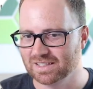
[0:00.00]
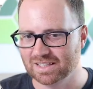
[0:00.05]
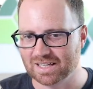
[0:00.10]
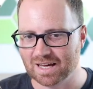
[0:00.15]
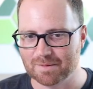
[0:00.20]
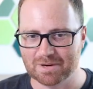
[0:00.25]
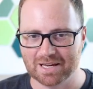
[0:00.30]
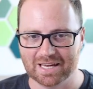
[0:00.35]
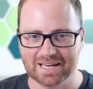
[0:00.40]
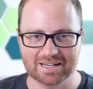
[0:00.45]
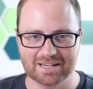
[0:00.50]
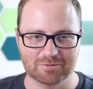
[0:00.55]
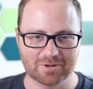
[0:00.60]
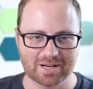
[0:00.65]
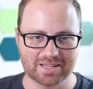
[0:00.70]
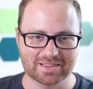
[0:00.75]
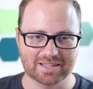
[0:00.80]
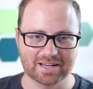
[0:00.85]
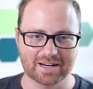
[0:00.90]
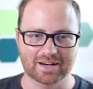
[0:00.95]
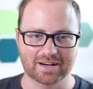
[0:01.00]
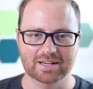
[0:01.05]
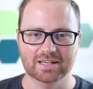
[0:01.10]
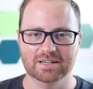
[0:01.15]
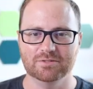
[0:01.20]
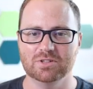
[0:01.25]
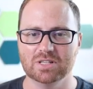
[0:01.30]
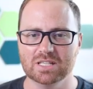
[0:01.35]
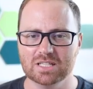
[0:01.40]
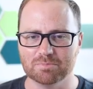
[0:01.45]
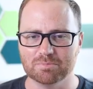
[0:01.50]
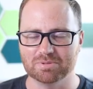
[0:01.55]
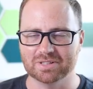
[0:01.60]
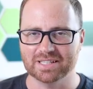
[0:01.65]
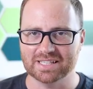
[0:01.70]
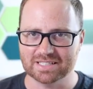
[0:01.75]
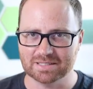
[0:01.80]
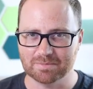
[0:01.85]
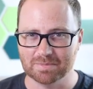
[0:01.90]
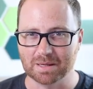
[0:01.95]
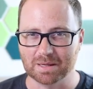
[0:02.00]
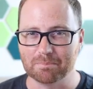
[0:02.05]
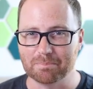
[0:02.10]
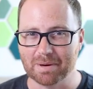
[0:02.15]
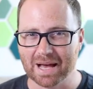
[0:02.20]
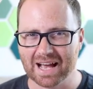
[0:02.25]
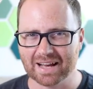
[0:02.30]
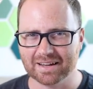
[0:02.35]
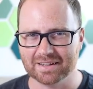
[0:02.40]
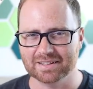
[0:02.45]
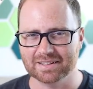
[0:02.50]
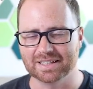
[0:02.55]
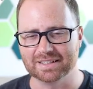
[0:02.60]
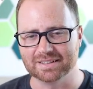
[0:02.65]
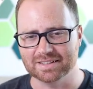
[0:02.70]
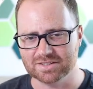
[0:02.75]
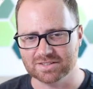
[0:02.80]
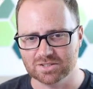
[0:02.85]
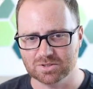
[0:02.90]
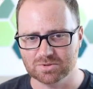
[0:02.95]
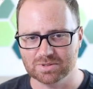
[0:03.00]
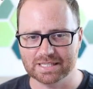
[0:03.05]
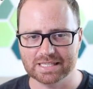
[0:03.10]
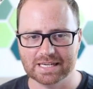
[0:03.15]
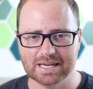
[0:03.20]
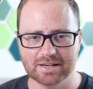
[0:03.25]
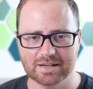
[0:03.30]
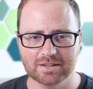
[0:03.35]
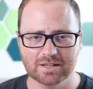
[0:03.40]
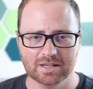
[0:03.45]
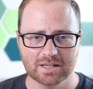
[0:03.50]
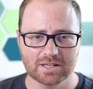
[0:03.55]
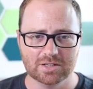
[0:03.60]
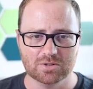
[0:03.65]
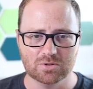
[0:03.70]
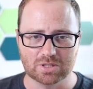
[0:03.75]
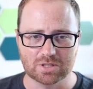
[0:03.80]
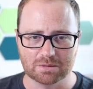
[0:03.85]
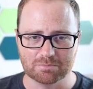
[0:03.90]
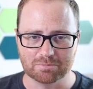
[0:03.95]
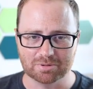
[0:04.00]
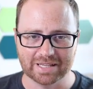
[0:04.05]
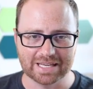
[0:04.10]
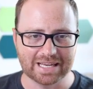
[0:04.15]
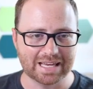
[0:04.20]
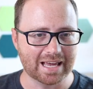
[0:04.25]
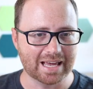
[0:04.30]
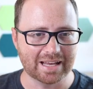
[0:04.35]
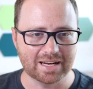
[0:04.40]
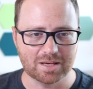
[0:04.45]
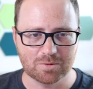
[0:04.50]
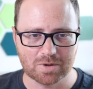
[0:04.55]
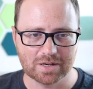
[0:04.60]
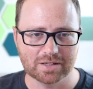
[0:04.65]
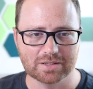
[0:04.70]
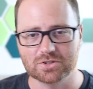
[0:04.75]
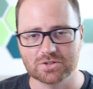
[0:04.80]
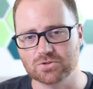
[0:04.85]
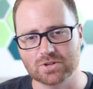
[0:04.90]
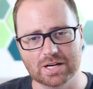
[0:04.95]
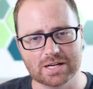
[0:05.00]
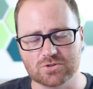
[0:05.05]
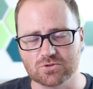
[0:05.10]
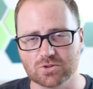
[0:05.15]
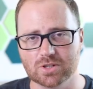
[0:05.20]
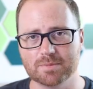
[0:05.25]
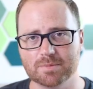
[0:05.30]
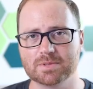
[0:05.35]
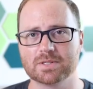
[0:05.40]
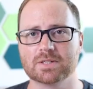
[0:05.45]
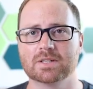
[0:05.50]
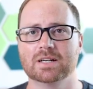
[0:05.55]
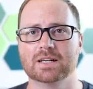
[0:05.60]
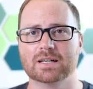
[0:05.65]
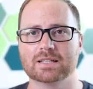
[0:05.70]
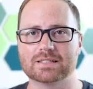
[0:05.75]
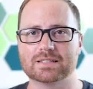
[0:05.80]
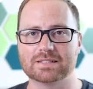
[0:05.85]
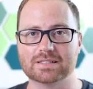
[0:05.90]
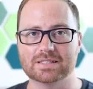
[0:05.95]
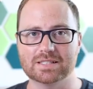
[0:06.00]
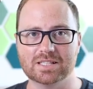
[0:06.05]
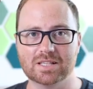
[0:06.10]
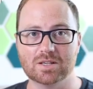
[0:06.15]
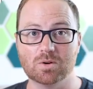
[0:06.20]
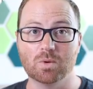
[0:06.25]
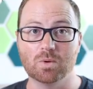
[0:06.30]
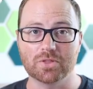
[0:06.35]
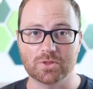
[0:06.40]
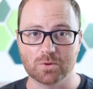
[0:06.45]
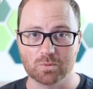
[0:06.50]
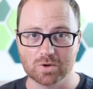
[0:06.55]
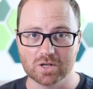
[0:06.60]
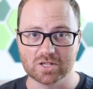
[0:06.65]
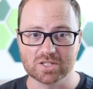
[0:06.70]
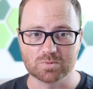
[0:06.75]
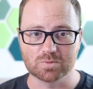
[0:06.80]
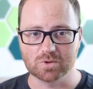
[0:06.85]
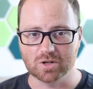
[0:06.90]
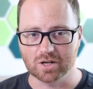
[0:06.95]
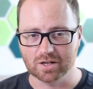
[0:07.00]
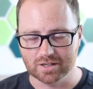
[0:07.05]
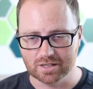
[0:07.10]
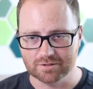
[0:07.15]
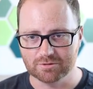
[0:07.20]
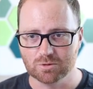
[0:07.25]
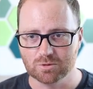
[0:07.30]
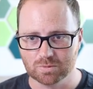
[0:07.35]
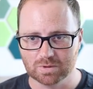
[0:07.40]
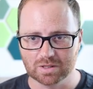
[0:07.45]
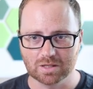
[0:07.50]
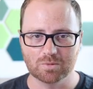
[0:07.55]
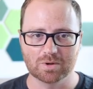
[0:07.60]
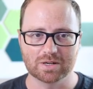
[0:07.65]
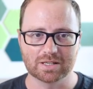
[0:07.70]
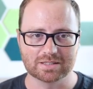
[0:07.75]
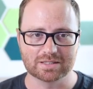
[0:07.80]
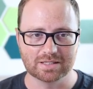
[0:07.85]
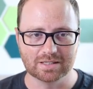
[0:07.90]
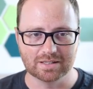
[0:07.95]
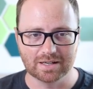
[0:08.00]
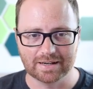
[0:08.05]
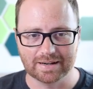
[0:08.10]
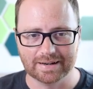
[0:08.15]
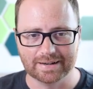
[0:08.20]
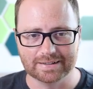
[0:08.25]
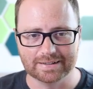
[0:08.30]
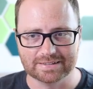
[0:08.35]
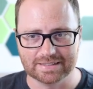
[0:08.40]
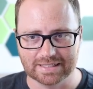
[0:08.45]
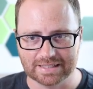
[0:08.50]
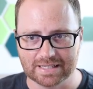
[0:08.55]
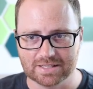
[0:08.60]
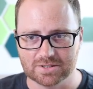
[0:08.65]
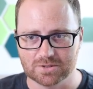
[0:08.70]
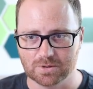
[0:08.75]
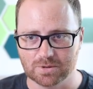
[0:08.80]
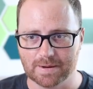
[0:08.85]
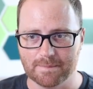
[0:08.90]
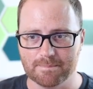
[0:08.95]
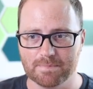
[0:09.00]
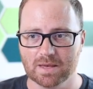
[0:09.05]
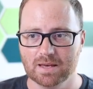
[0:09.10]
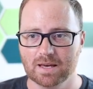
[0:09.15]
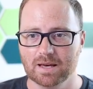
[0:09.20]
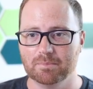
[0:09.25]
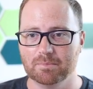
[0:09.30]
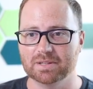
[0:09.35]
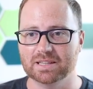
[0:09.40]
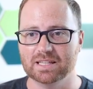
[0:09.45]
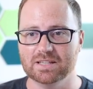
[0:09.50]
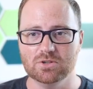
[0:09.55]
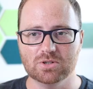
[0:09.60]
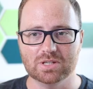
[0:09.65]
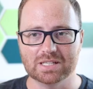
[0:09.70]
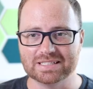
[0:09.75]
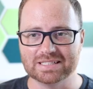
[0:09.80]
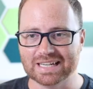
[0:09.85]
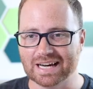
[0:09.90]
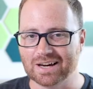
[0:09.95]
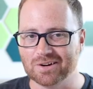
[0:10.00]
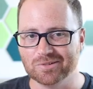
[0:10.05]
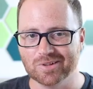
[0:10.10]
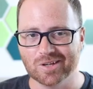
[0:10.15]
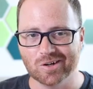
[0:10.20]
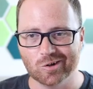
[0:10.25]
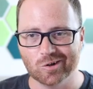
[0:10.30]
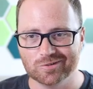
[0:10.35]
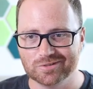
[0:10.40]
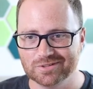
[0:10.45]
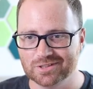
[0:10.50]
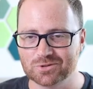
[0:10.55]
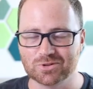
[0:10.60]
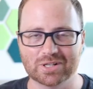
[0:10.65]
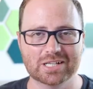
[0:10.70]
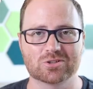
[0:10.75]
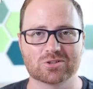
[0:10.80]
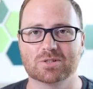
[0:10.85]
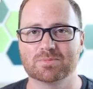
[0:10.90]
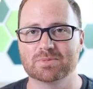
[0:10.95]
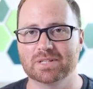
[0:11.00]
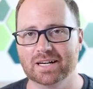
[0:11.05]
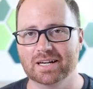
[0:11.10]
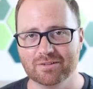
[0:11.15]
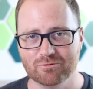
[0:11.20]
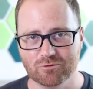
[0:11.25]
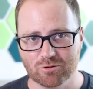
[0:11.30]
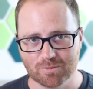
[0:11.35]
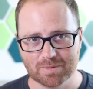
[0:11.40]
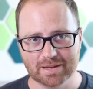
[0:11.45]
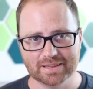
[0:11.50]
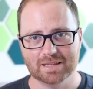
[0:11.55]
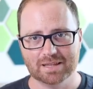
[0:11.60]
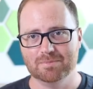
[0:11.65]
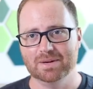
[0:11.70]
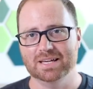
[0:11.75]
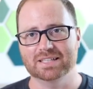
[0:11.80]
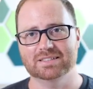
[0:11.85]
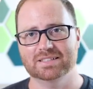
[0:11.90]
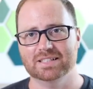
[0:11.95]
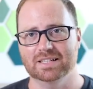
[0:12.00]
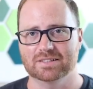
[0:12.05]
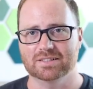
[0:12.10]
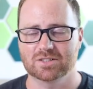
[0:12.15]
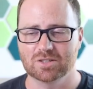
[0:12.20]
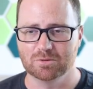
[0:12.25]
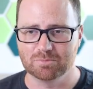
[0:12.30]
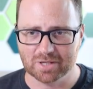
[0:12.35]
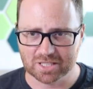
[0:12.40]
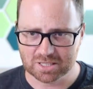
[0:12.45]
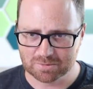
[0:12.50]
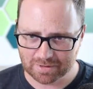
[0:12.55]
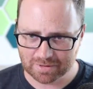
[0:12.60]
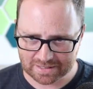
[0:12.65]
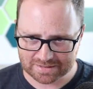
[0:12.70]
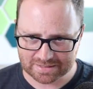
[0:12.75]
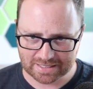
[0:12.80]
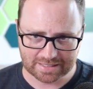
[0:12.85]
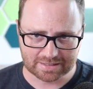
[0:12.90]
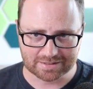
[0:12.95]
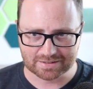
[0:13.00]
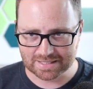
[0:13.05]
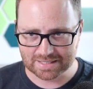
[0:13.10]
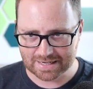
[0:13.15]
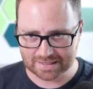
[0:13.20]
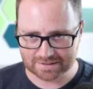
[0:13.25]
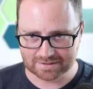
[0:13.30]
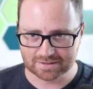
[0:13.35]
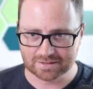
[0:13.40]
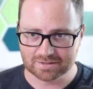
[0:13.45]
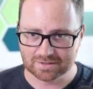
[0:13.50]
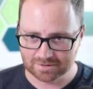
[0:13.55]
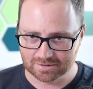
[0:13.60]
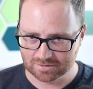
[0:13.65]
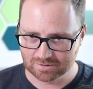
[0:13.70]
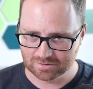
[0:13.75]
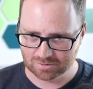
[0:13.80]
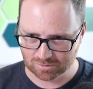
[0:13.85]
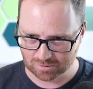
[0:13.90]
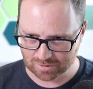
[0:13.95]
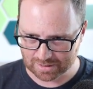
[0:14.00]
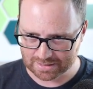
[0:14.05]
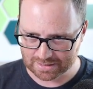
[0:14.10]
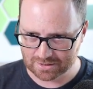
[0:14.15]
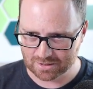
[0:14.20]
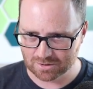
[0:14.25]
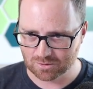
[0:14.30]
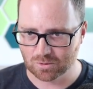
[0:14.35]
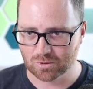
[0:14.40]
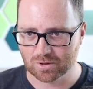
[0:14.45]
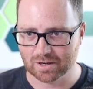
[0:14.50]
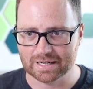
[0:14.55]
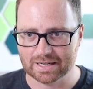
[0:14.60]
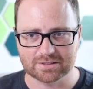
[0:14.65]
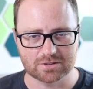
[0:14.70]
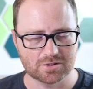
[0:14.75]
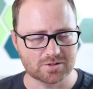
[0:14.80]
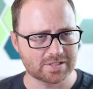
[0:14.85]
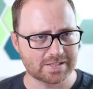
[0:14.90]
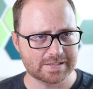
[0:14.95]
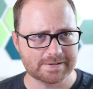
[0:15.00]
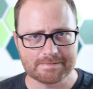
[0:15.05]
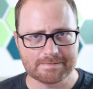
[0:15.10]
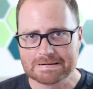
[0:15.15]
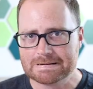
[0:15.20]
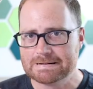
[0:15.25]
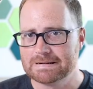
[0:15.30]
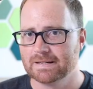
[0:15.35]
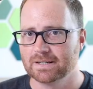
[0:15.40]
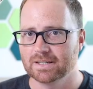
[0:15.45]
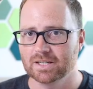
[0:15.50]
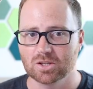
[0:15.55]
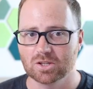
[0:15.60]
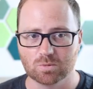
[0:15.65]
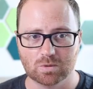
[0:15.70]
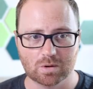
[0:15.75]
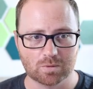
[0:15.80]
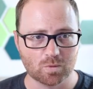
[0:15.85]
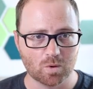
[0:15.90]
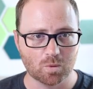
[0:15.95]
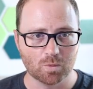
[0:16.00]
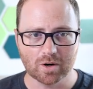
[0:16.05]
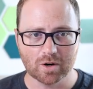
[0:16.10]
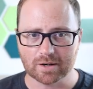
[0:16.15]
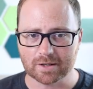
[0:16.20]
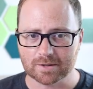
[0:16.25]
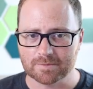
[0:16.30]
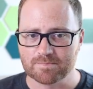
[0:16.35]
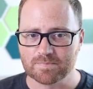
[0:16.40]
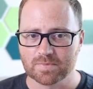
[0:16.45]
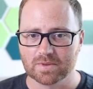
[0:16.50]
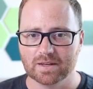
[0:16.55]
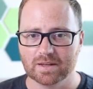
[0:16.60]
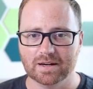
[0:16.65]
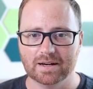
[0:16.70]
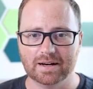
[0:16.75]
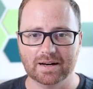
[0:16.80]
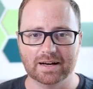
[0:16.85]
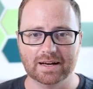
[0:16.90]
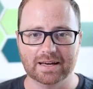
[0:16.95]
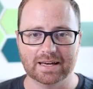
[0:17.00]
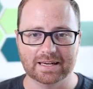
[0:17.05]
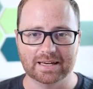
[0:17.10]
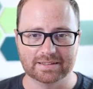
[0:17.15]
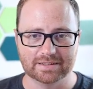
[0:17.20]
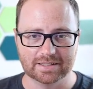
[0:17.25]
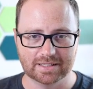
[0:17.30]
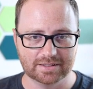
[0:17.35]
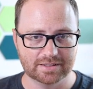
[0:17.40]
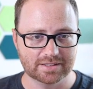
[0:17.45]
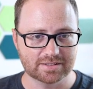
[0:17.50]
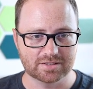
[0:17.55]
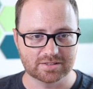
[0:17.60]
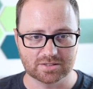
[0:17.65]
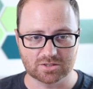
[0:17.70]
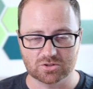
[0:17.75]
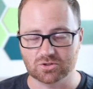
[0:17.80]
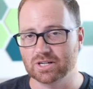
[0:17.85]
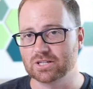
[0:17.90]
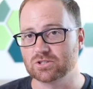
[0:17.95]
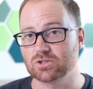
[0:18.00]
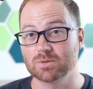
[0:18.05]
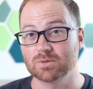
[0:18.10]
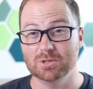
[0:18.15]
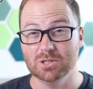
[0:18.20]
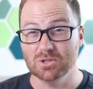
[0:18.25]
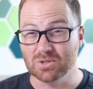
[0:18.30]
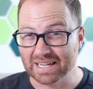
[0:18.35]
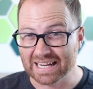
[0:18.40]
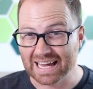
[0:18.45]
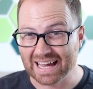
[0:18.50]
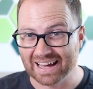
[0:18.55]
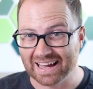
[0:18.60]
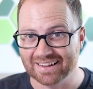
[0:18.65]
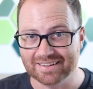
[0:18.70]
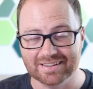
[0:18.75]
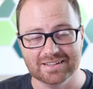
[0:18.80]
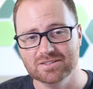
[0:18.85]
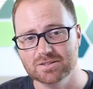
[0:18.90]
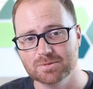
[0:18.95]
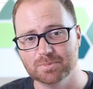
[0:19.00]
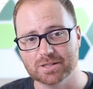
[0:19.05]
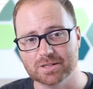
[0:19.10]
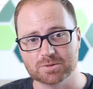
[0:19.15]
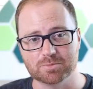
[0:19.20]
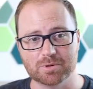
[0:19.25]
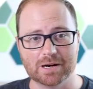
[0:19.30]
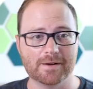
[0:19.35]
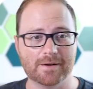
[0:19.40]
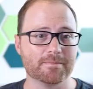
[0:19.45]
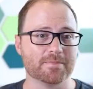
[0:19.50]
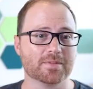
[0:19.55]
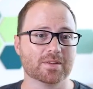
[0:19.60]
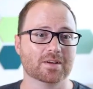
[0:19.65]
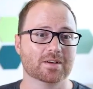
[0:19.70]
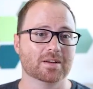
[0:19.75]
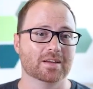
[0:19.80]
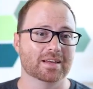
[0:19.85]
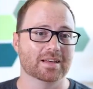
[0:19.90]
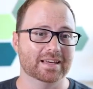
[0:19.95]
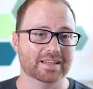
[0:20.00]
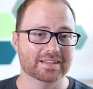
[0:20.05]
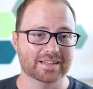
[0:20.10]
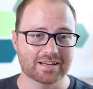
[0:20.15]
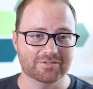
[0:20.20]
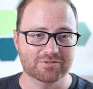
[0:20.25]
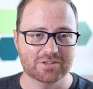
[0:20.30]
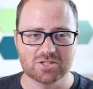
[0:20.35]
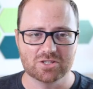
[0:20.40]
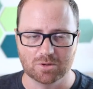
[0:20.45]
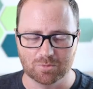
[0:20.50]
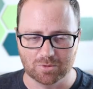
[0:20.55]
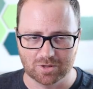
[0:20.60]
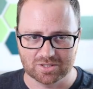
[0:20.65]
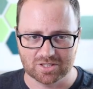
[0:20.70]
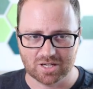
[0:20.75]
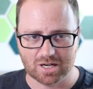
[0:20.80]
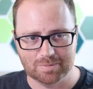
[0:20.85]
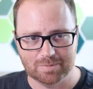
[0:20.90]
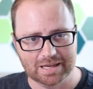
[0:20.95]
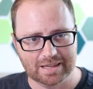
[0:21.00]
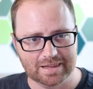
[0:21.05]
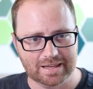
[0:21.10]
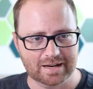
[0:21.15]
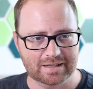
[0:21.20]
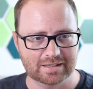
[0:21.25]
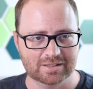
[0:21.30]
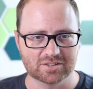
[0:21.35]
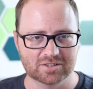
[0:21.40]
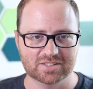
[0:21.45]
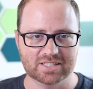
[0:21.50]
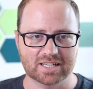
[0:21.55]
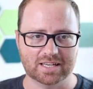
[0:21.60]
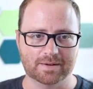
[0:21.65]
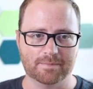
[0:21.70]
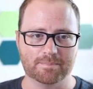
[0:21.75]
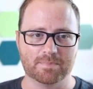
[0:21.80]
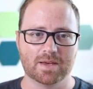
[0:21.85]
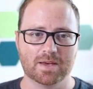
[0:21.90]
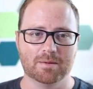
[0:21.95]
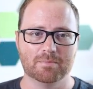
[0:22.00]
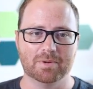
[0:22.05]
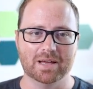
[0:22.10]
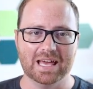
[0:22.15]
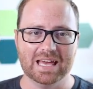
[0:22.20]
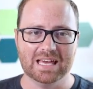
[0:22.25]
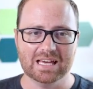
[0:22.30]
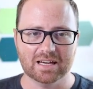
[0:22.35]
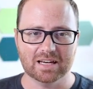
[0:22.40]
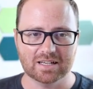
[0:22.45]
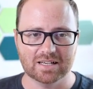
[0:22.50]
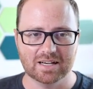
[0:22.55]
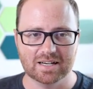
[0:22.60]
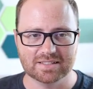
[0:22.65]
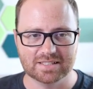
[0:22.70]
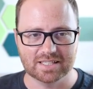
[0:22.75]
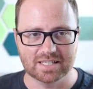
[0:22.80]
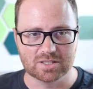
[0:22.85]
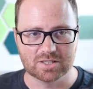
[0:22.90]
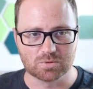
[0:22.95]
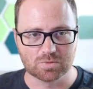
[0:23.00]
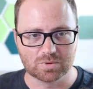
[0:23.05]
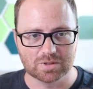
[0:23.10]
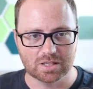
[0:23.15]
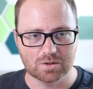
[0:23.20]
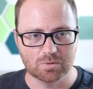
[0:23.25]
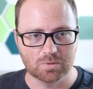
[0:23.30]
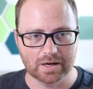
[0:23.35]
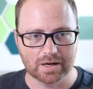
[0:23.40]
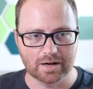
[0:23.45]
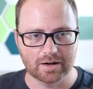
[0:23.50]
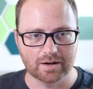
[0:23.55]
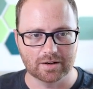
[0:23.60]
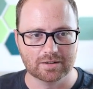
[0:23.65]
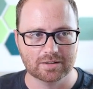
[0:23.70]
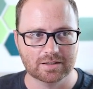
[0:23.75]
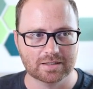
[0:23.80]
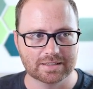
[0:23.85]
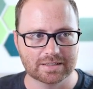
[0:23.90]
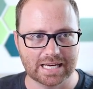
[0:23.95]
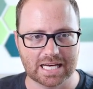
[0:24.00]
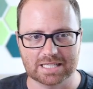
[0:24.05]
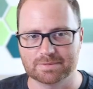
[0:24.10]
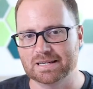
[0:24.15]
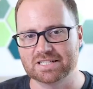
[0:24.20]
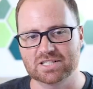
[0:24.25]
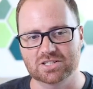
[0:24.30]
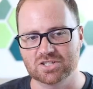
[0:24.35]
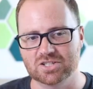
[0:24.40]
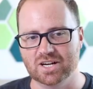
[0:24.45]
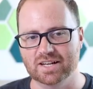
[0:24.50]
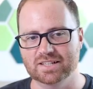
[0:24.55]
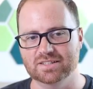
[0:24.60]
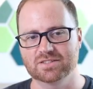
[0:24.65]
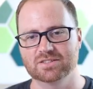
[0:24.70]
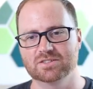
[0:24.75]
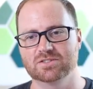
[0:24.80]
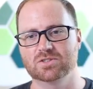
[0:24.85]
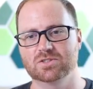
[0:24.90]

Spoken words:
Got my edit right there. And if you need to play something back and listen to it again, you can play anywhere in the transcript to see what the words were if you really want to dig into it. But then you can download the transcript in any format that makes sense. So Buzzsprout takes text right here or SRT, either one will work. And then this is a transcript that you can add into Buzzsprout in that feature. And we're gonna talk about that in here in a second. But AI content is really where Castmagic shines.